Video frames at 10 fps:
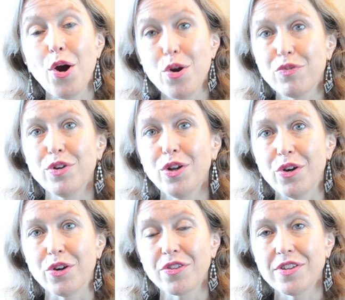
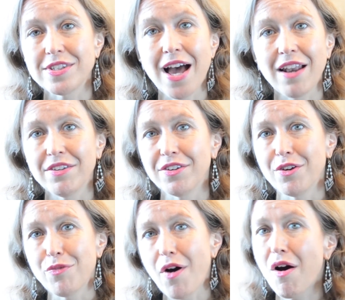overlook the talent
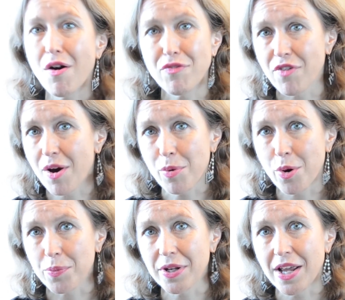of half of our
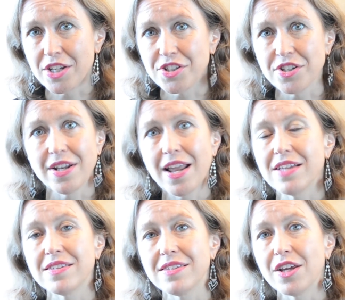population, and
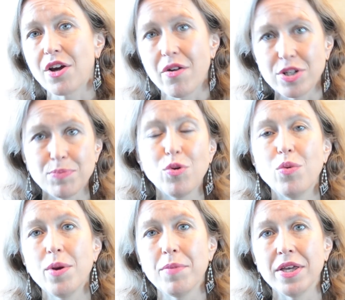let's encourage
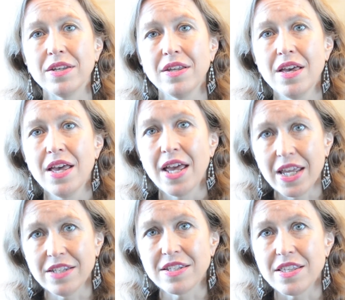more women
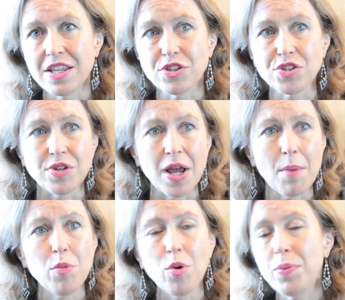into the industry
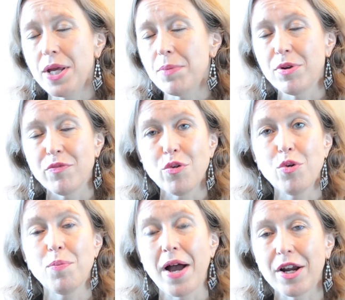and more people of
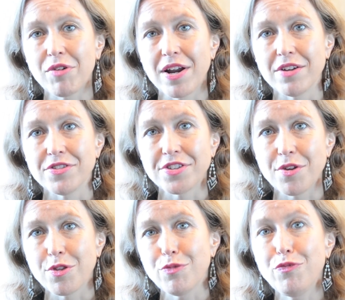all backgrounds so
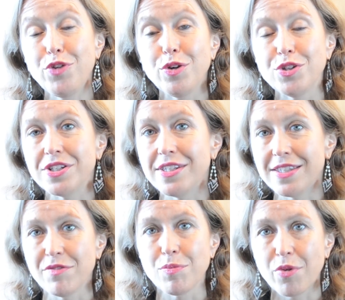that the future is
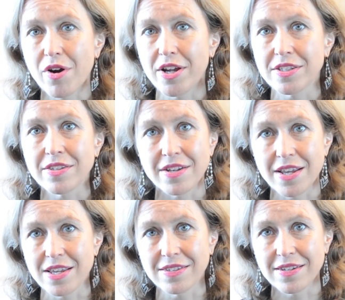even brighter than
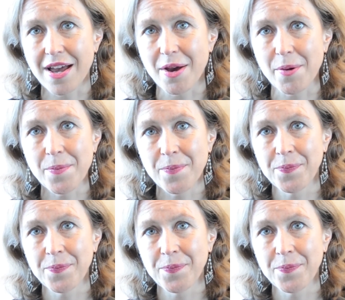it is now.